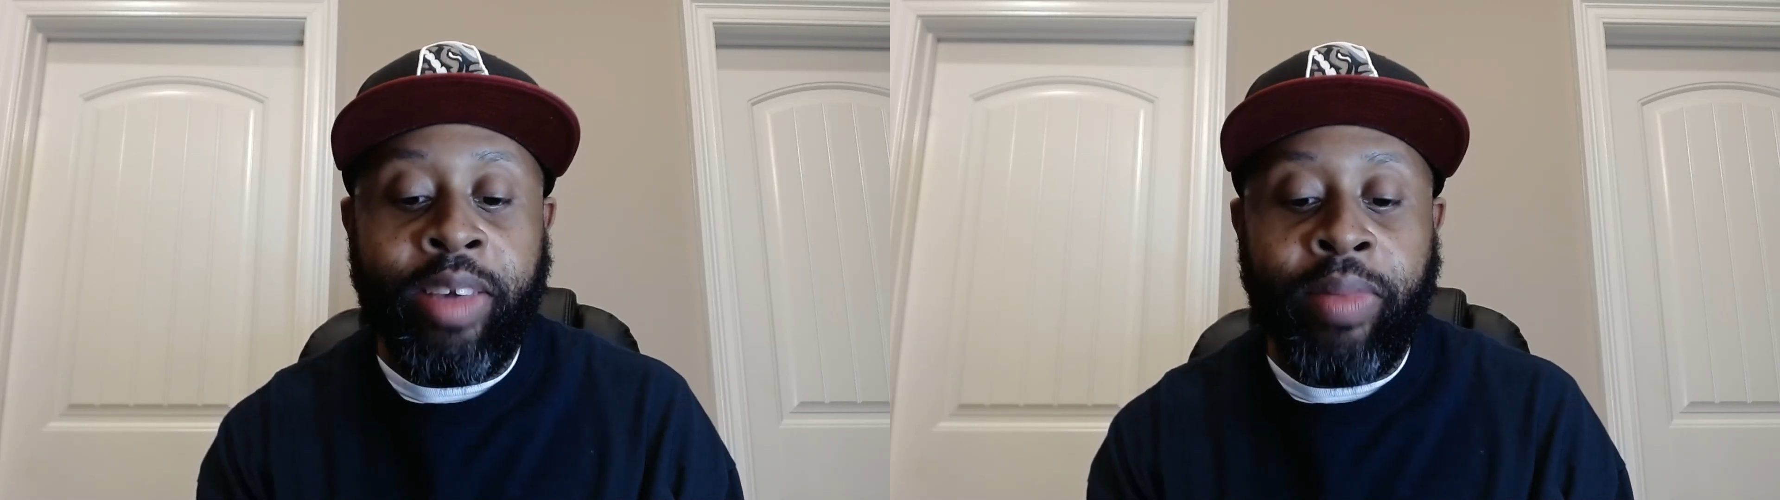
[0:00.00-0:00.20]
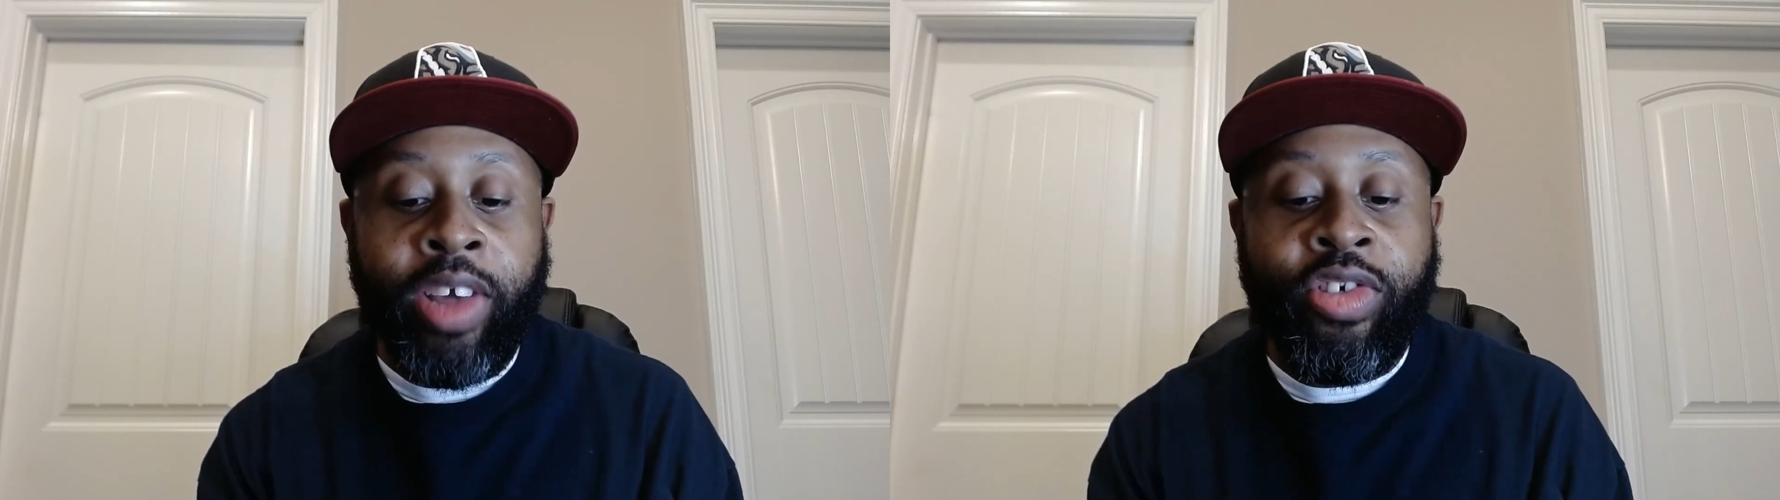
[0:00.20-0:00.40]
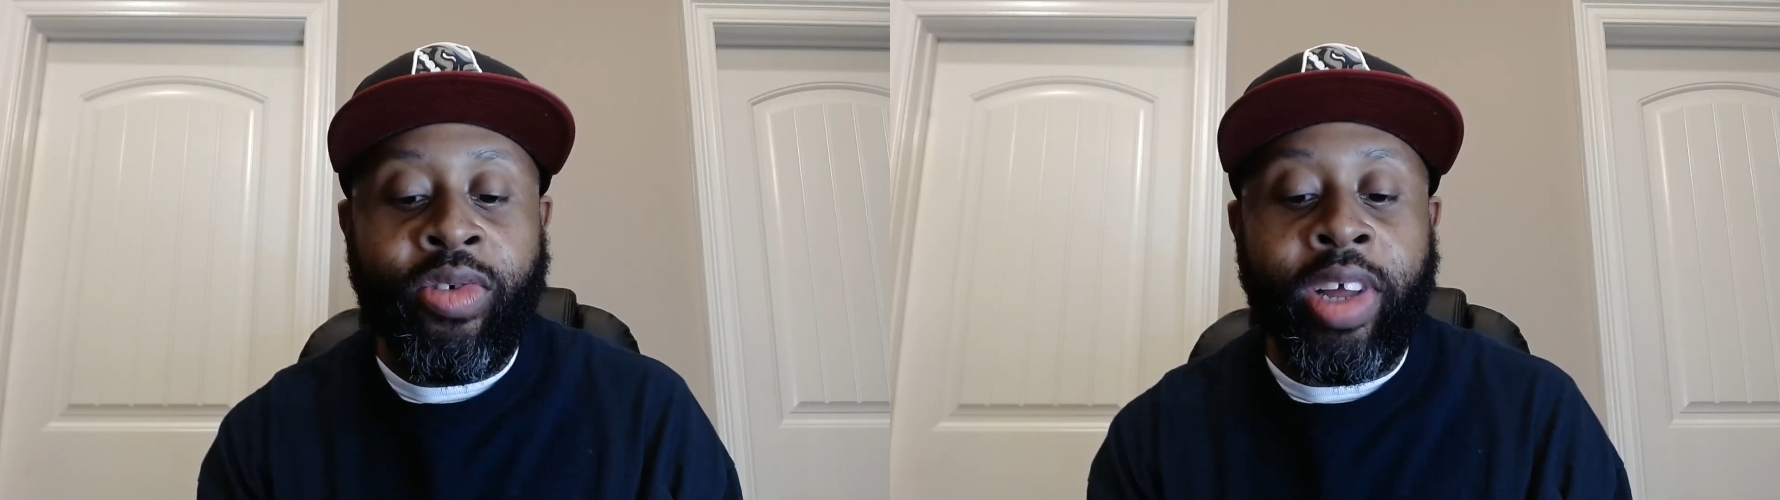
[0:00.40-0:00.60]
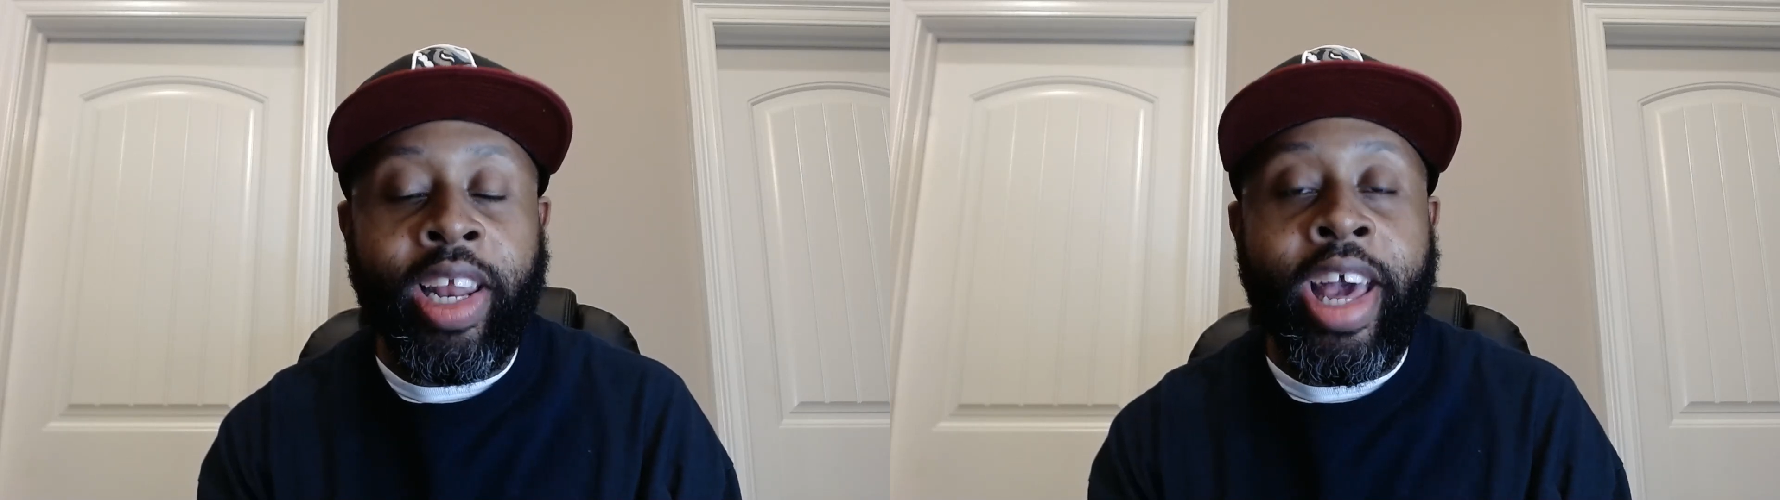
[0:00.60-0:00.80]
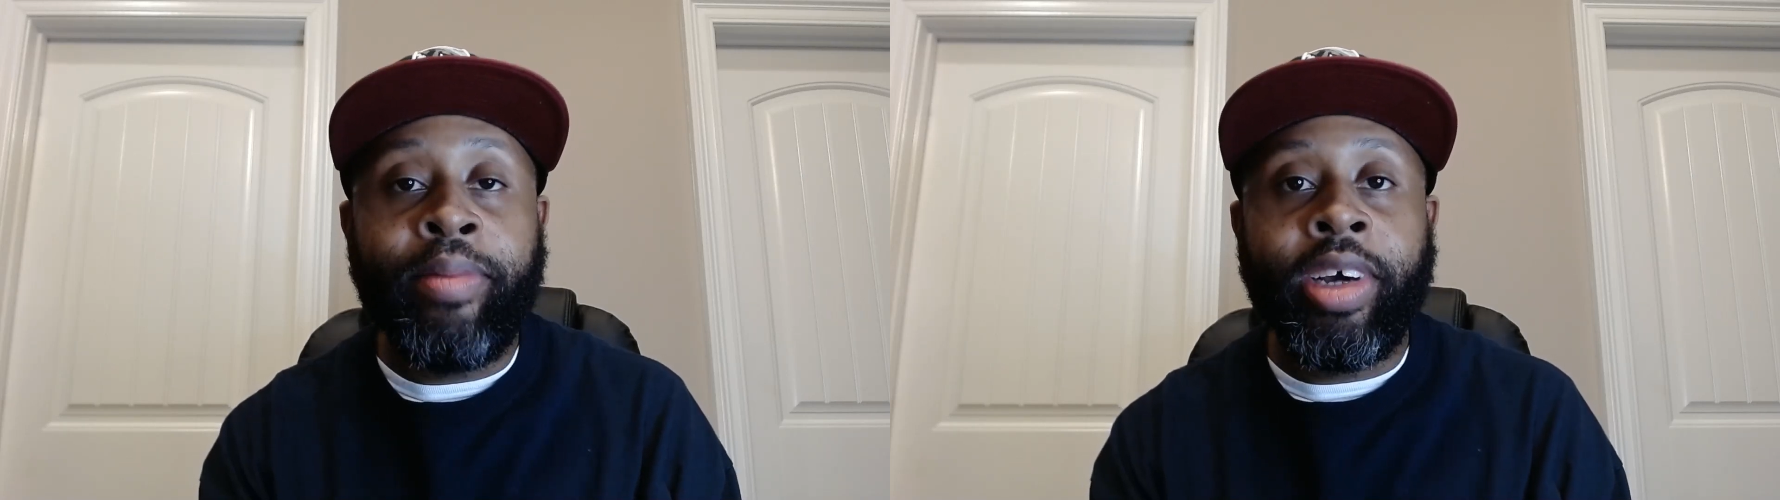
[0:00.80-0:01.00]
Mitchell and
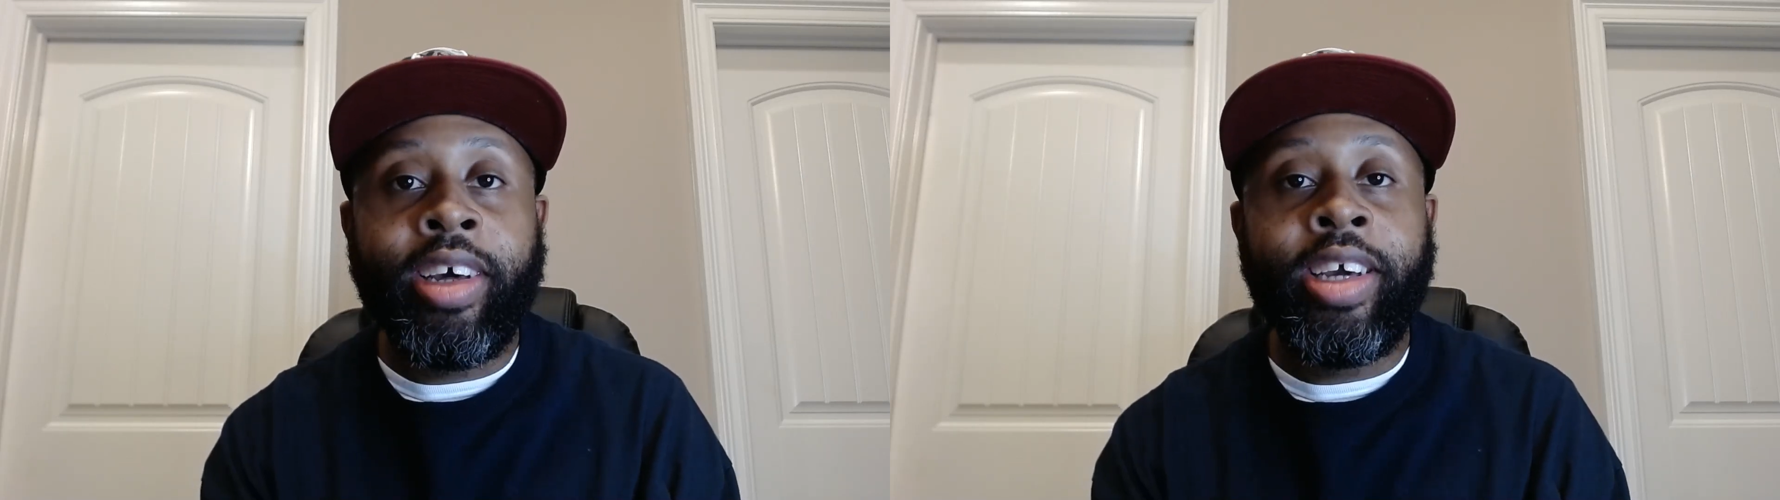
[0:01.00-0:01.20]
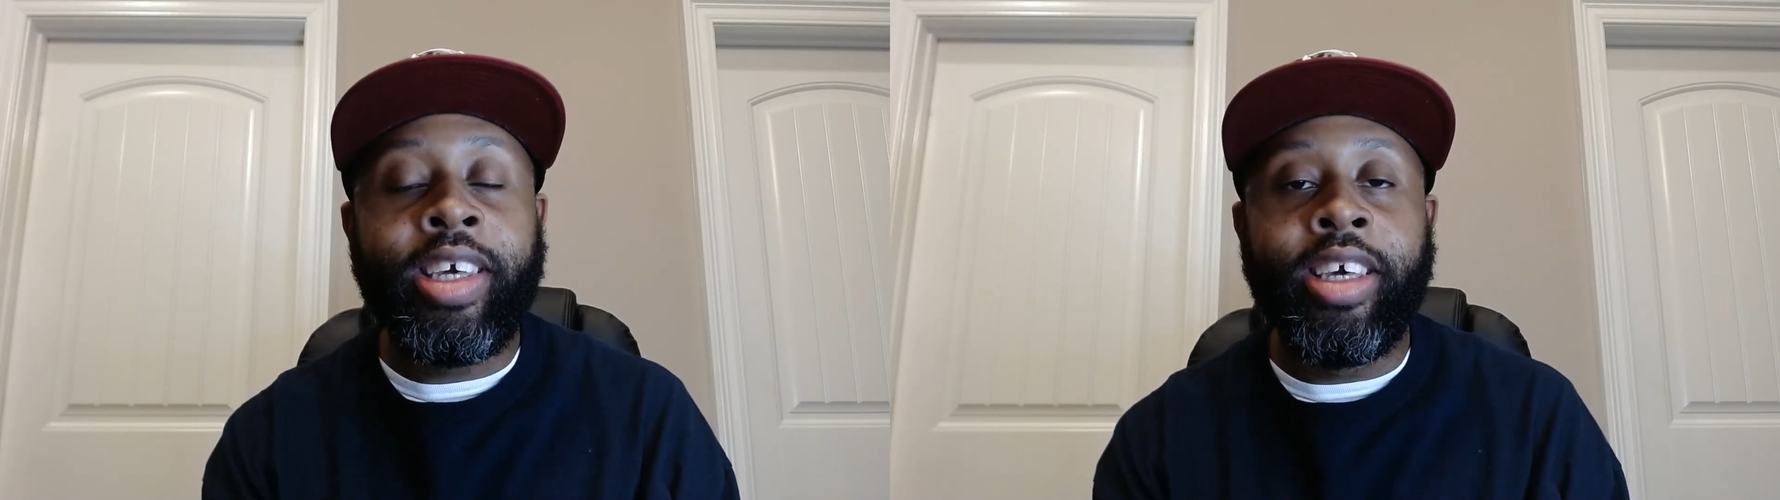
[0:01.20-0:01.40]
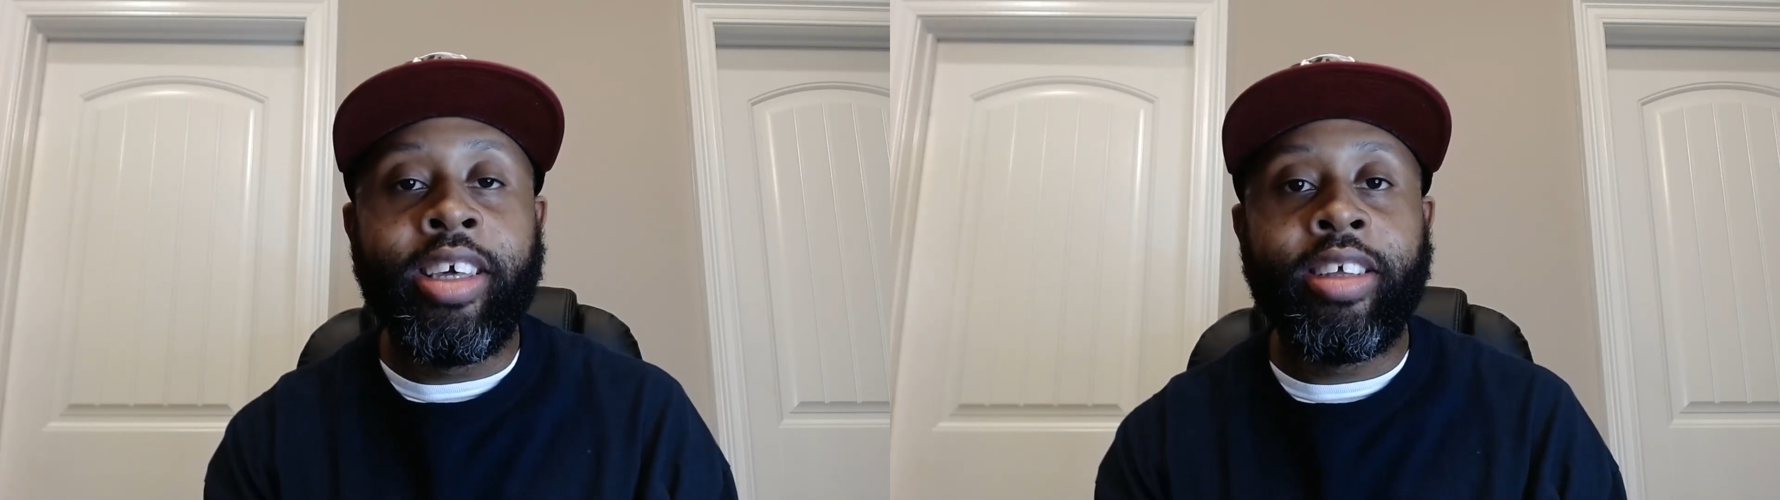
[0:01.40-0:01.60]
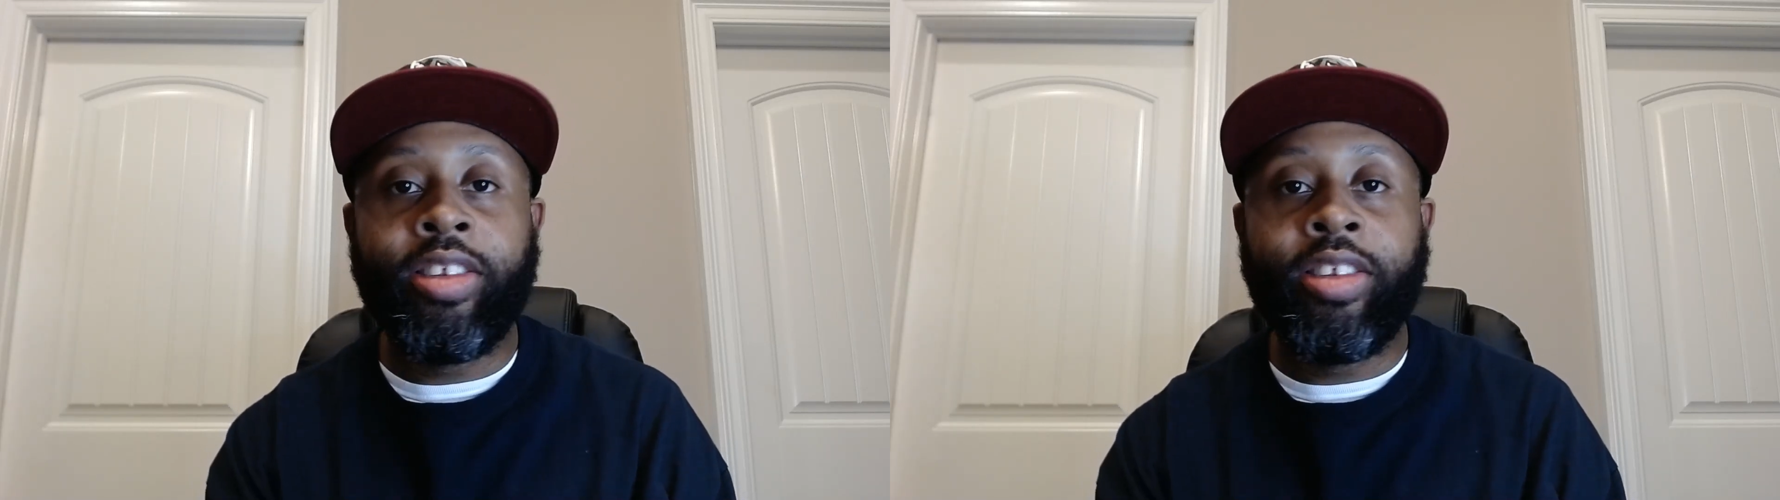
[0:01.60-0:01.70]
Ladd McConkey.